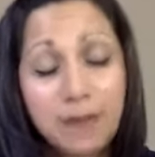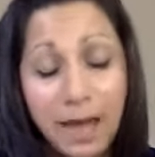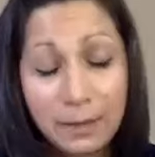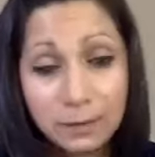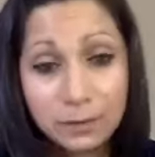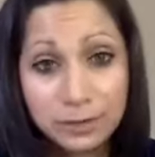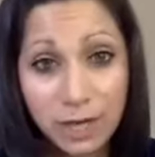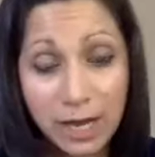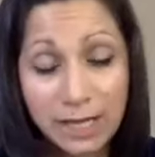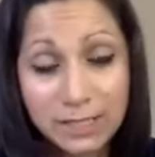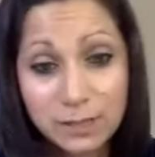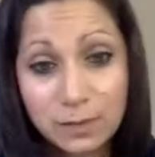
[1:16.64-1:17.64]
will try
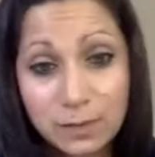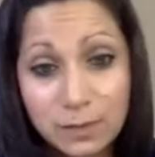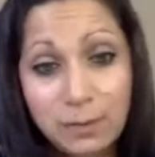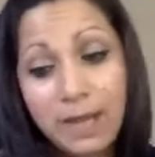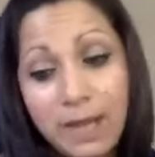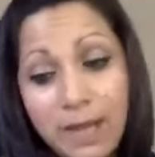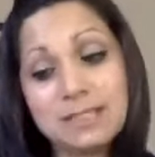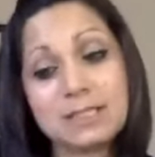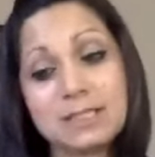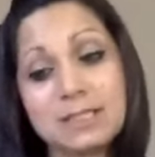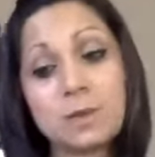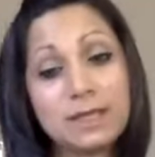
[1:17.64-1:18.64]
and do it on my end
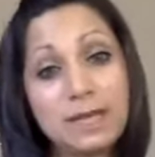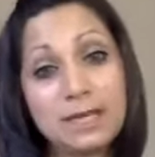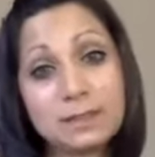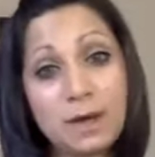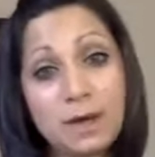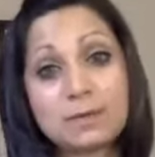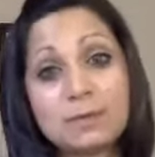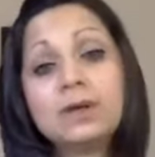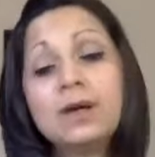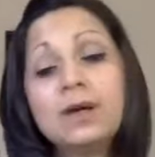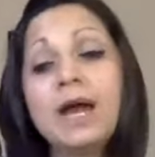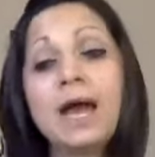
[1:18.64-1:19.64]
as quickly as
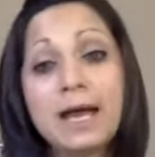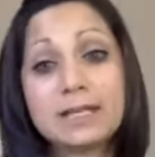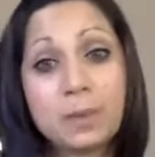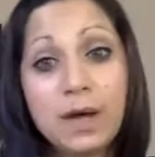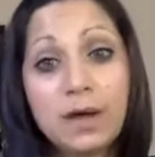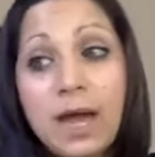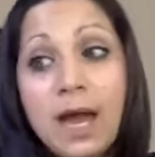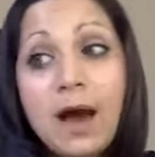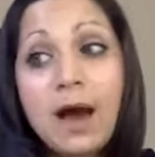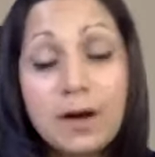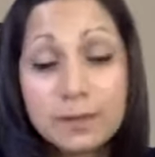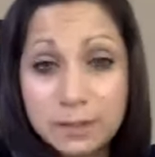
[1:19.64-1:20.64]
possible as well.
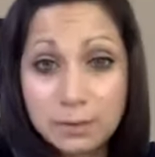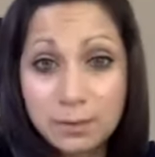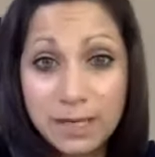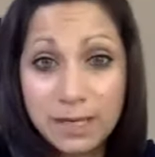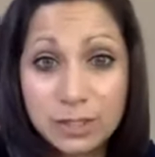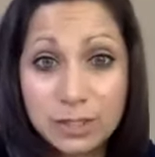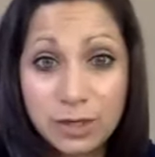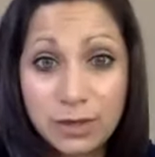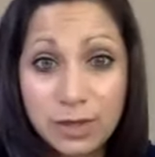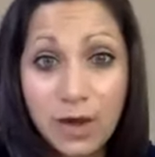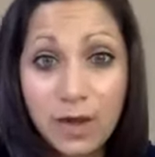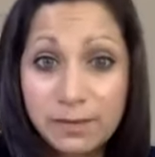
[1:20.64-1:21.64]
Also, make sure
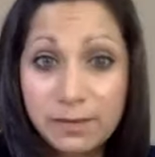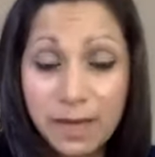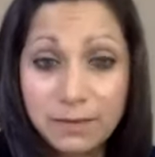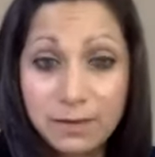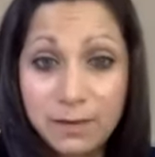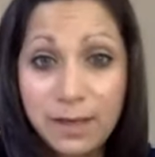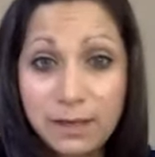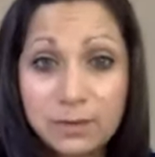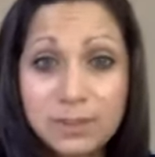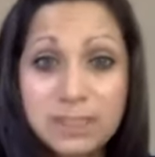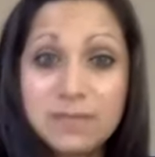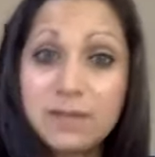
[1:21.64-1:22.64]
that all of that feedback you
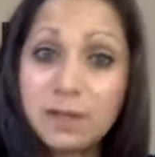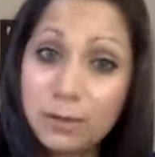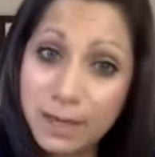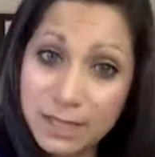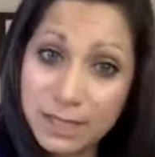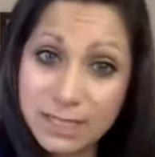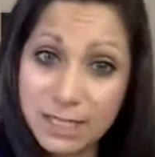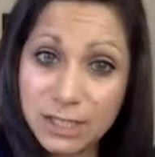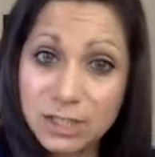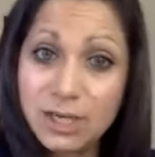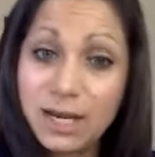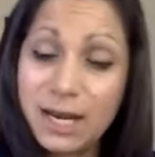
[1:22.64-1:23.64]
received on your methods
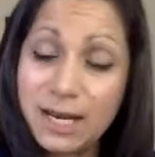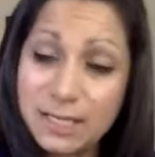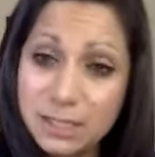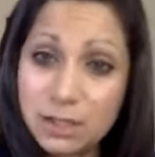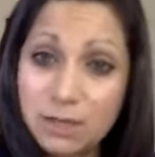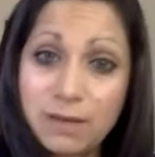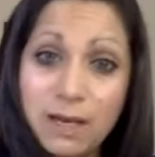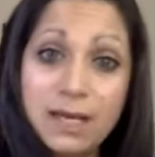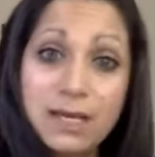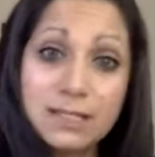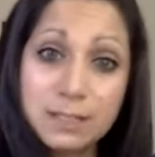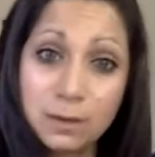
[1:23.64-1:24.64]
section and survey
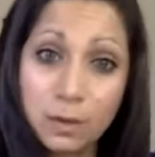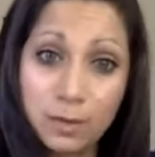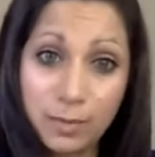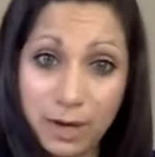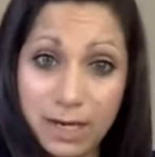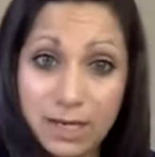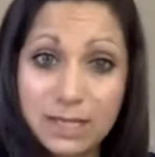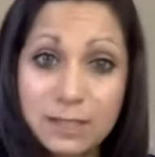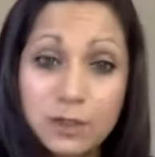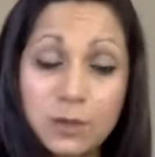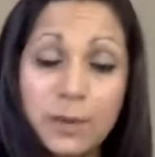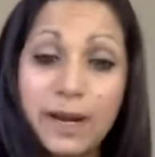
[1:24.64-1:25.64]
is incorporated
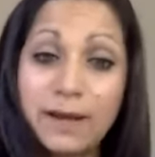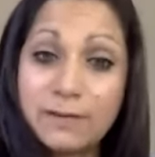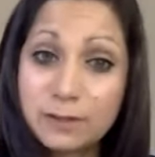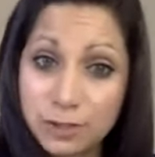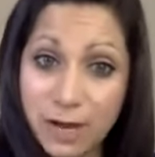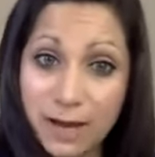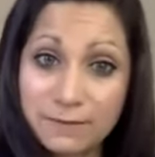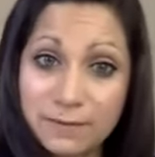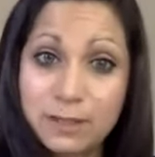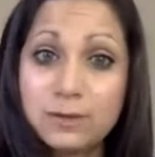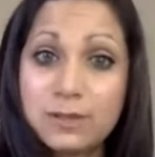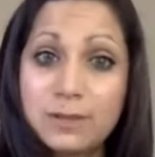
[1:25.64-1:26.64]
into whatever draft
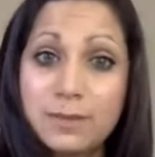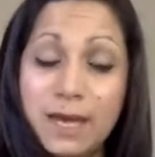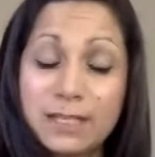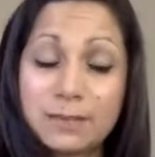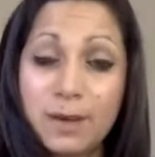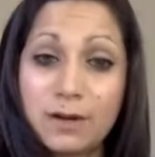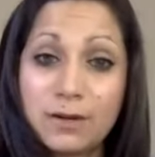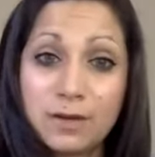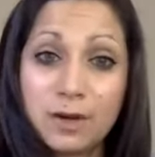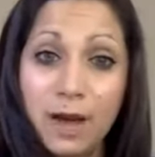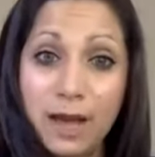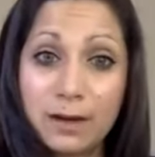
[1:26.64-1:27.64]
that you submit as part of
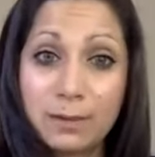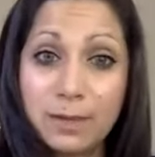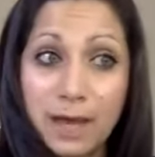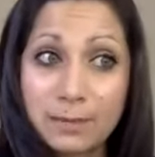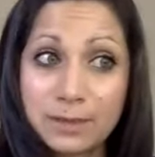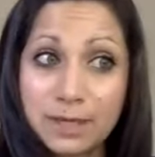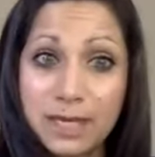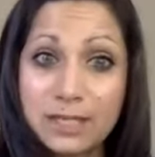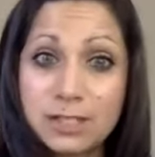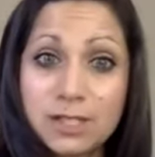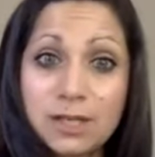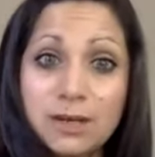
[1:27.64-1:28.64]
your IRB
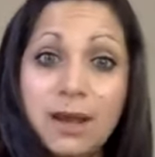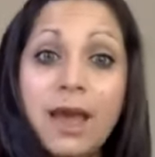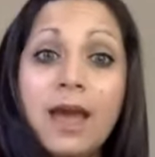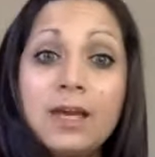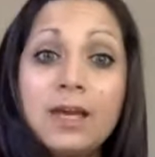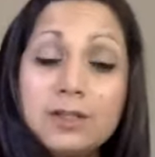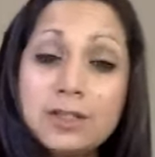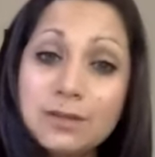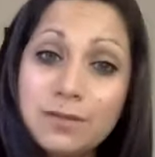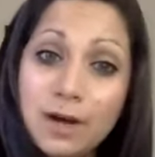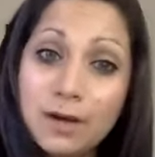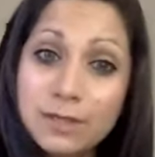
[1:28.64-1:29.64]
application. You should
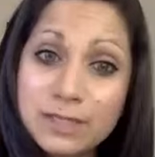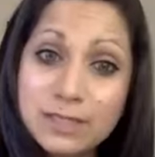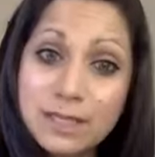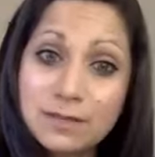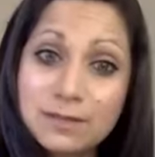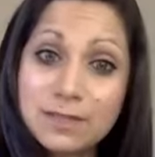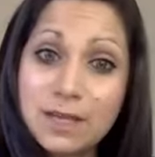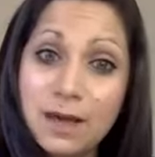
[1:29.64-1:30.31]
have all received